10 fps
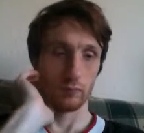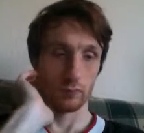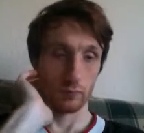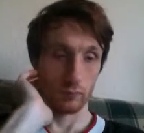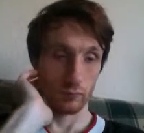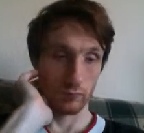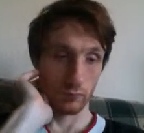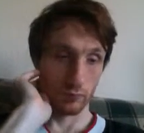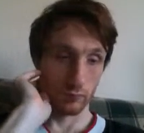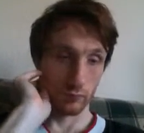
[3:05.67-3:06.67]

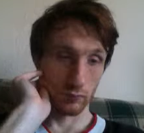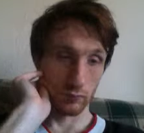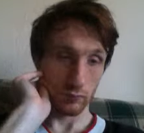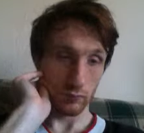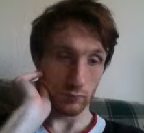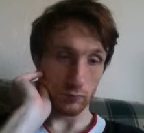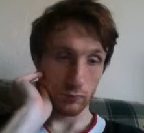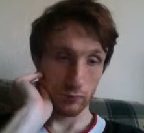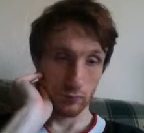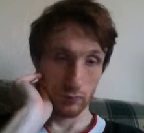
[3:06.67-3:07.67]

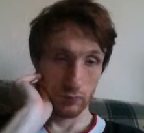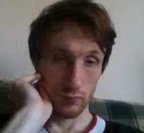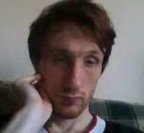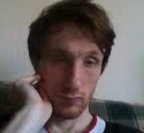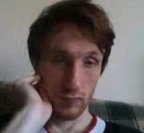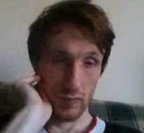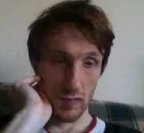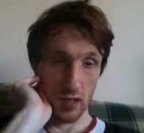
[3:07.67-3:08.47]
Nothing is said.